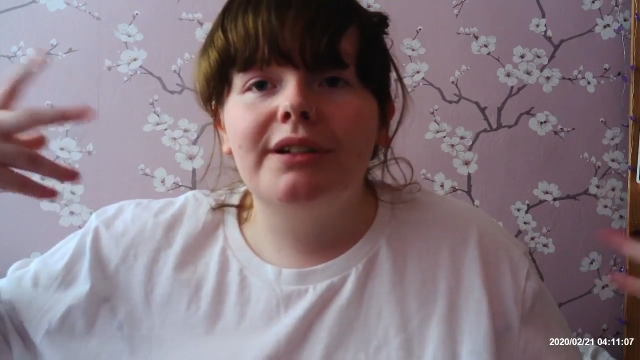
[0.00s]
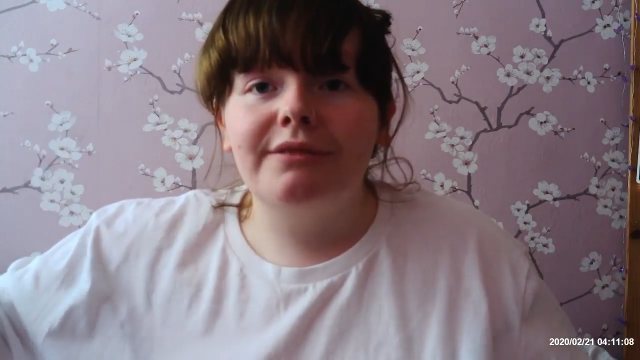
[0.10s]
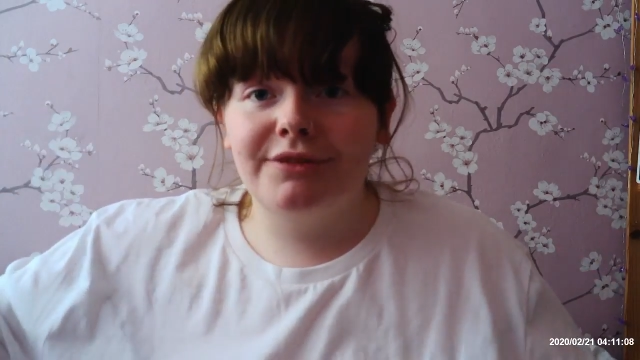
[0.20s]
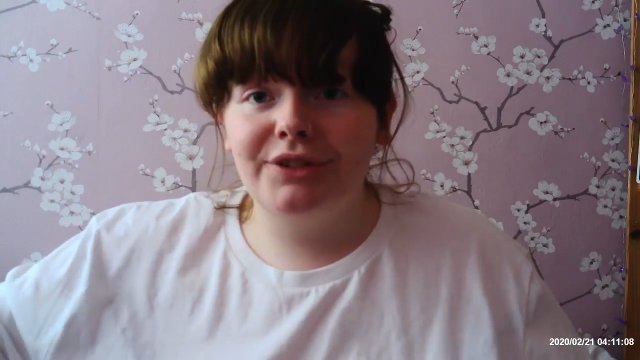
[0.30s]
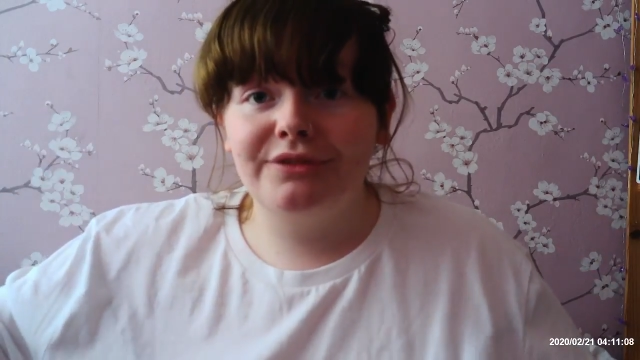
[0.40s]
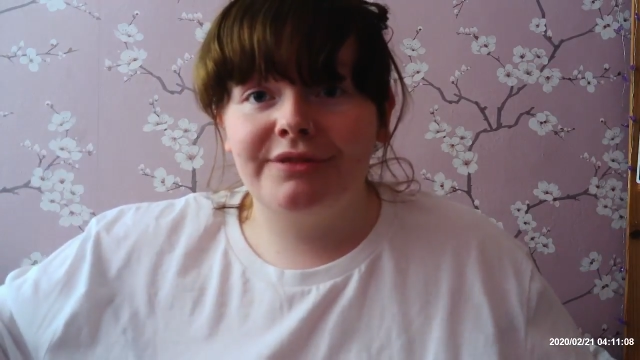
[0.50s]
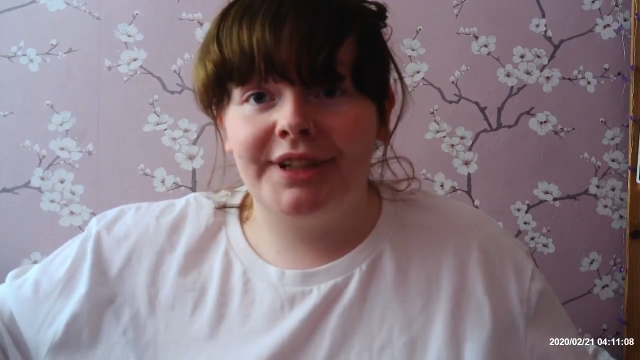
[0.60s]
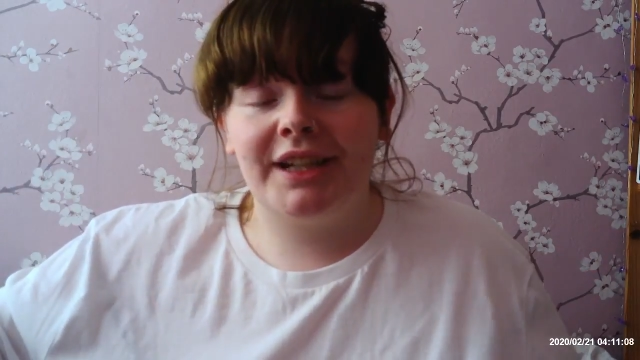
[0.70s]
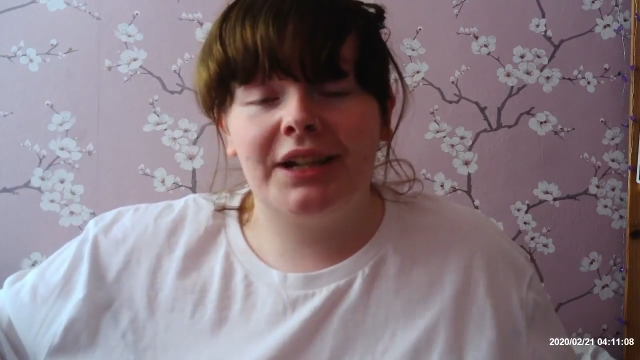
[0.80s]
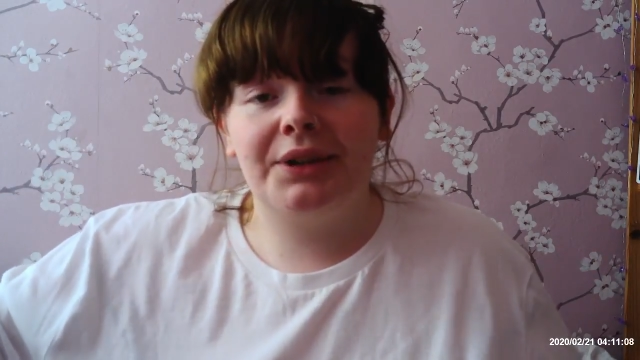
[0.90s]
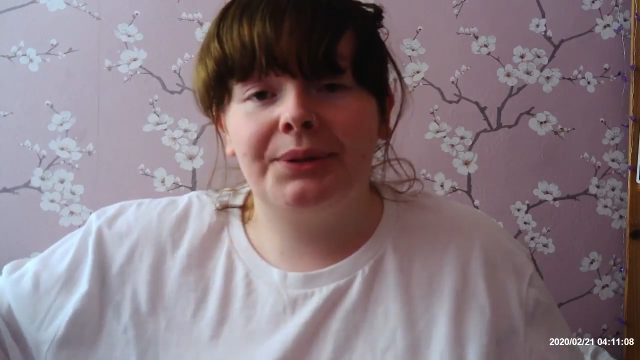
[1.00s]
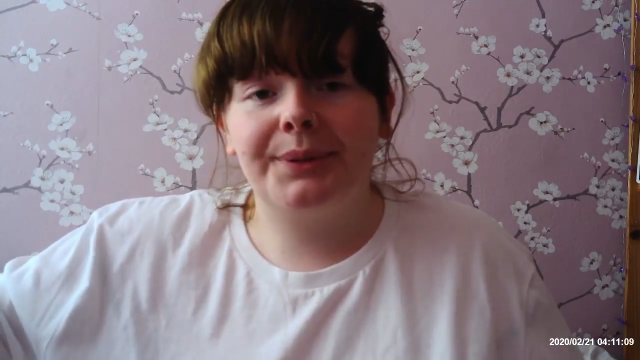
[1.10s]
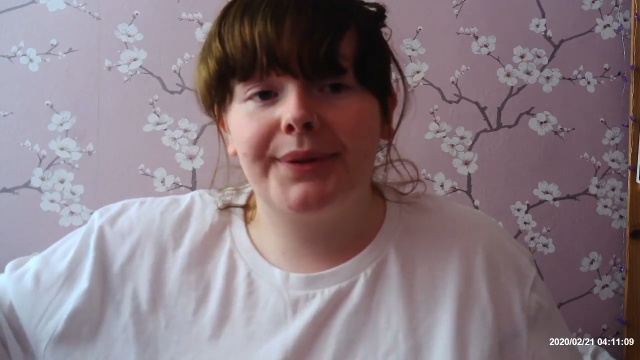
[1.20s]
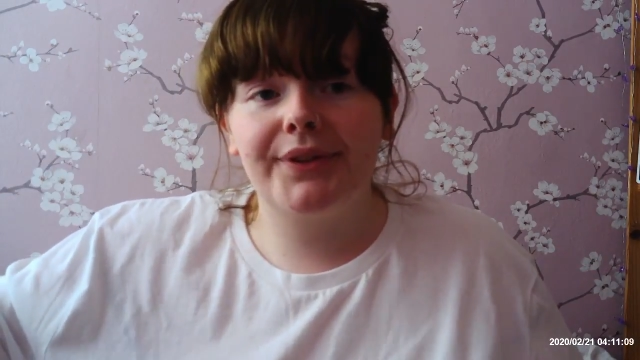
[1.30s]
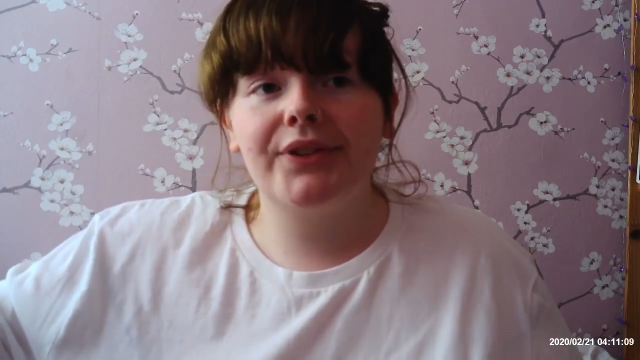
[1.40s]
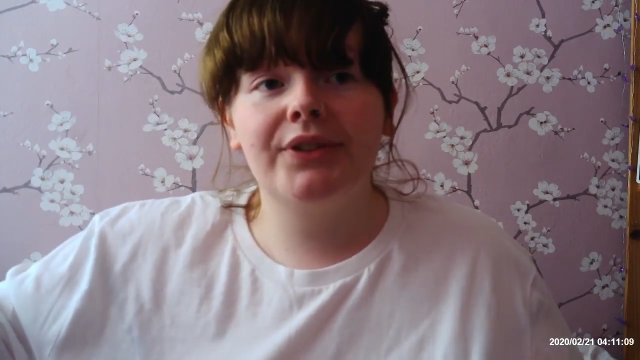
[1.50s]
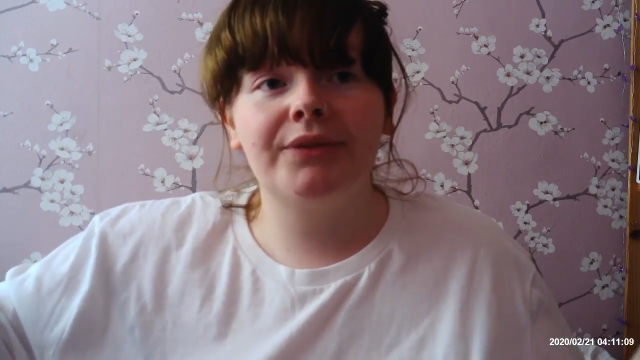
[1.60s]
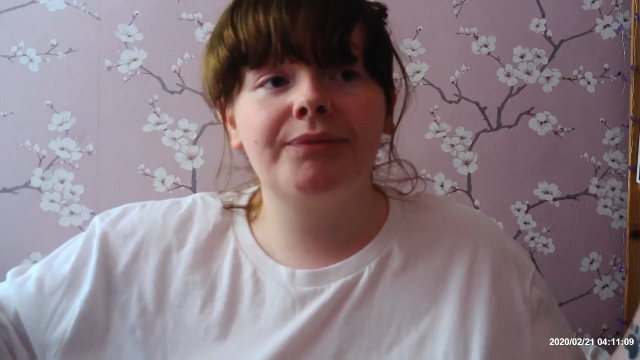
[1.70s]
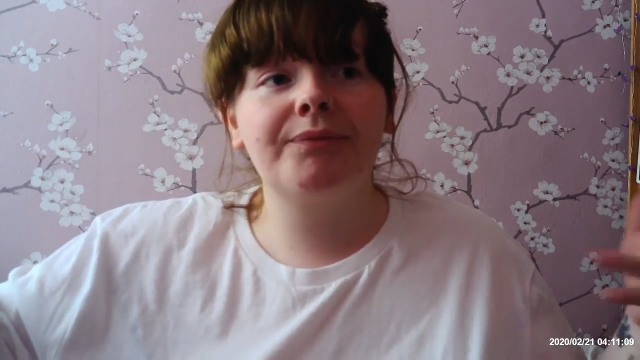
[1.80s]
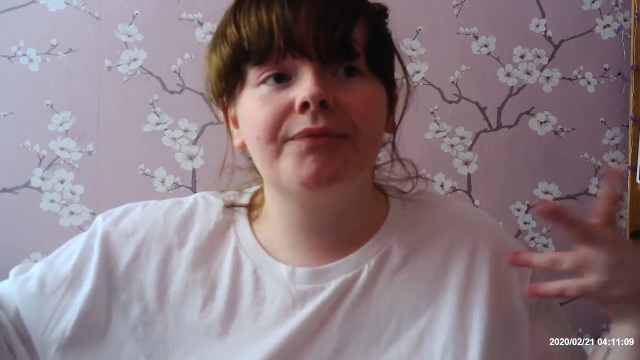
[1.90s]
fun videos
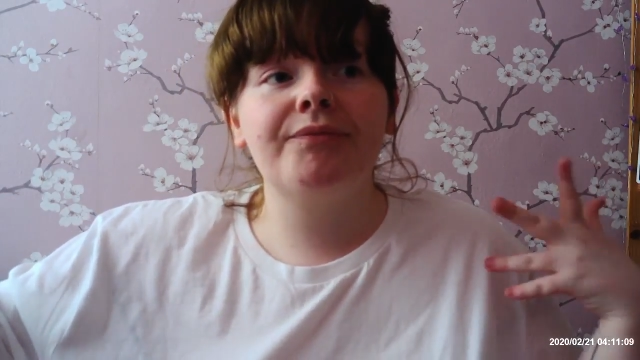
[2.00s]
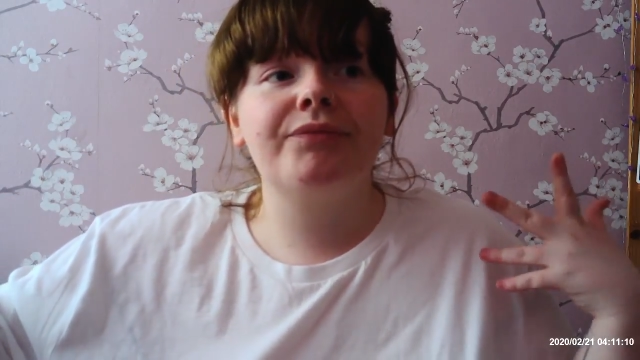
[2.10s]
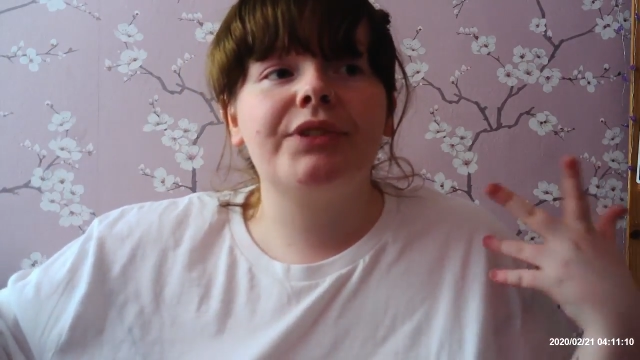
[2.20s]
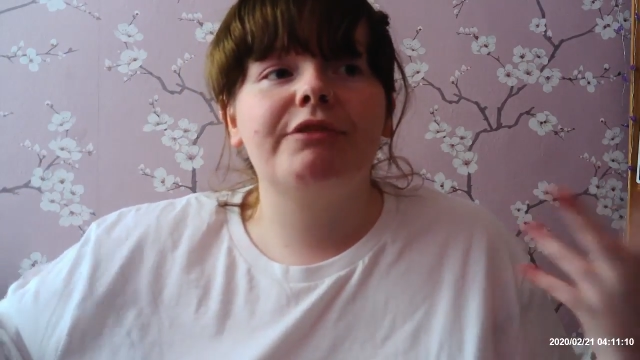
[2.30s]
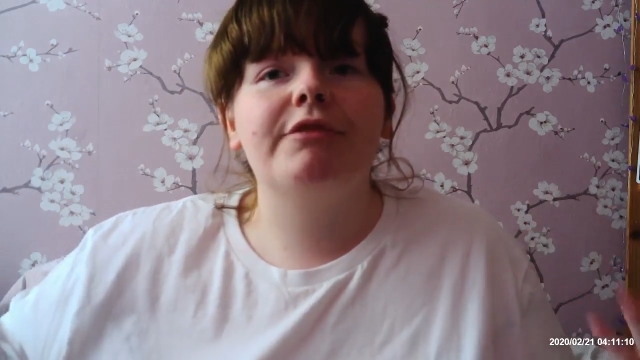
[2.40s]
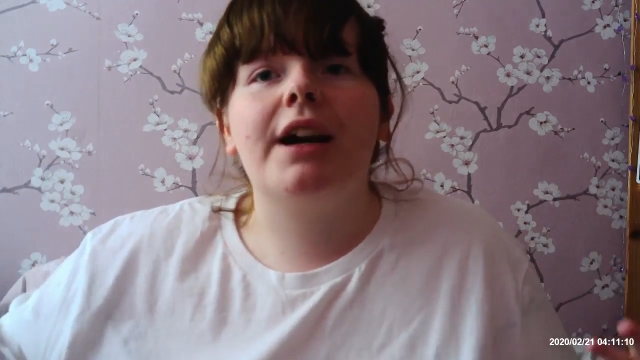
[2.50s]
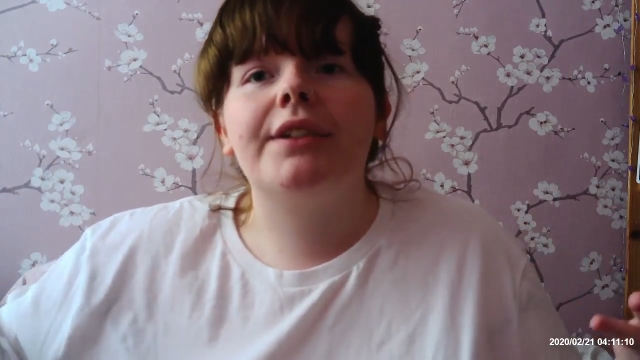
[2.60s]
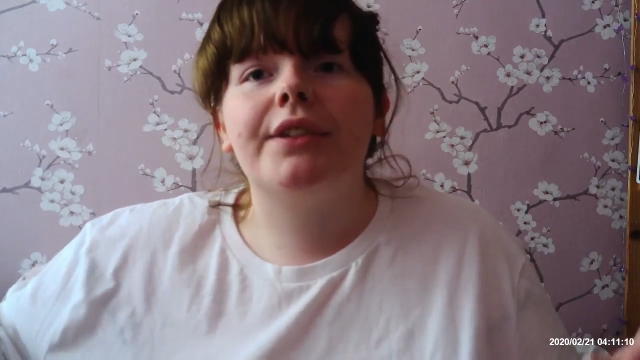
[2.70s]
rather